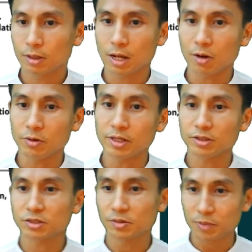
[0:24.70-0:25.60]
Now
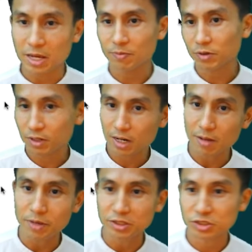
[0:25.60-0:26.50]
here's the paper that I
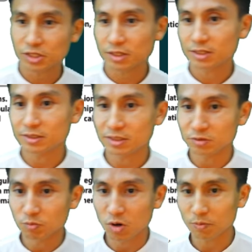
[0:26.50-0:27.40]
mentioned. This is
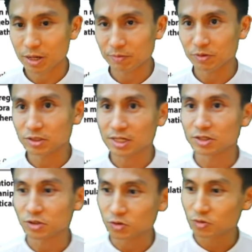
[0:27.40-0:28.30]
mock paper set
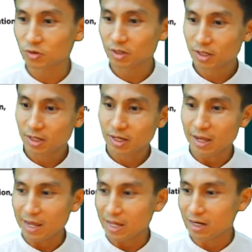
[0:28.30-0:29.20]
2.
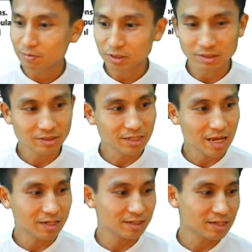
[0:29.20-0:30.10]
And I'm gonna
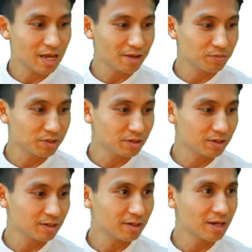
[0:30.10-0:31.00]
start the
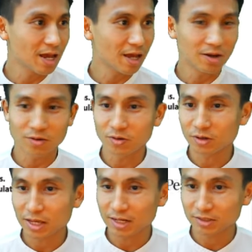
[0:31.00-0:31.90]
timer now.
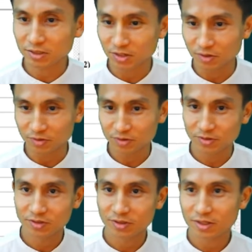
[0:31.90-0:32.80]
Okay, let's go.
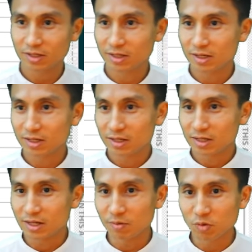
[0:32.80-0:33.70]

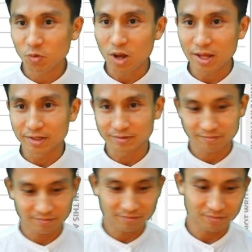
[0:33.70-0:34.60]
Number 1,
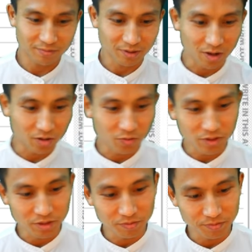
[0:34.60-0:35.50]

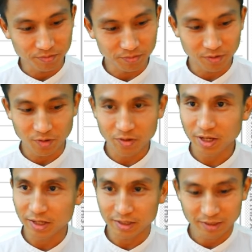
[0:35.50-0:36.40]
logarithm. Okay.